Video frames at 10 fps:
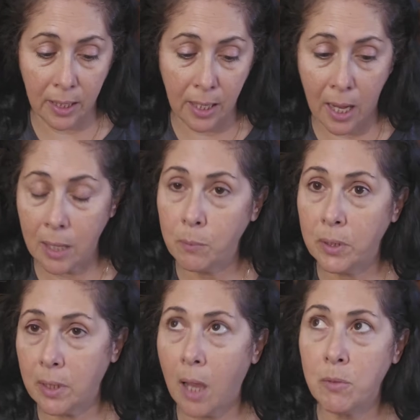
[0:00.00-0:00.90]
and
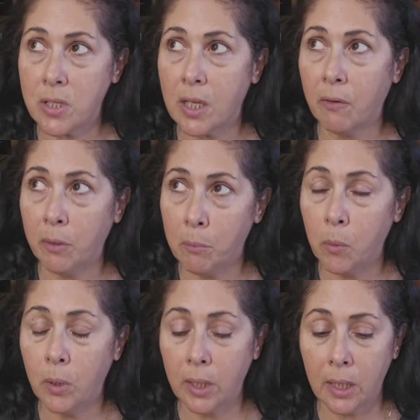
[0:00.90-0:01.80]
I was there in the
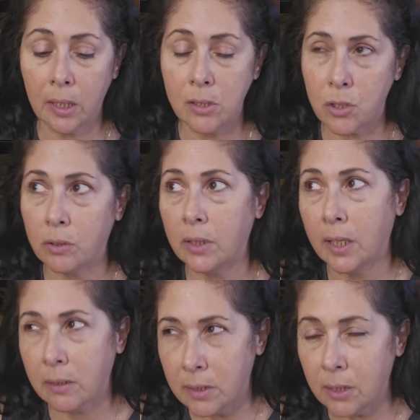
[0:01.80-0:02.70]
morning until
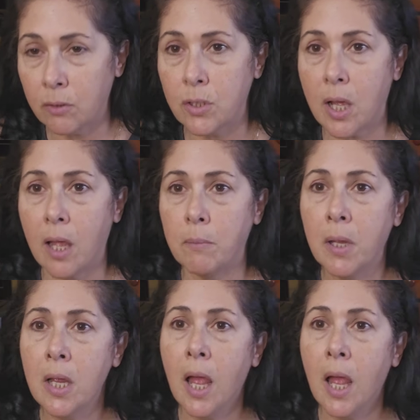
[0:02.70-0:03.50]
like dinner time.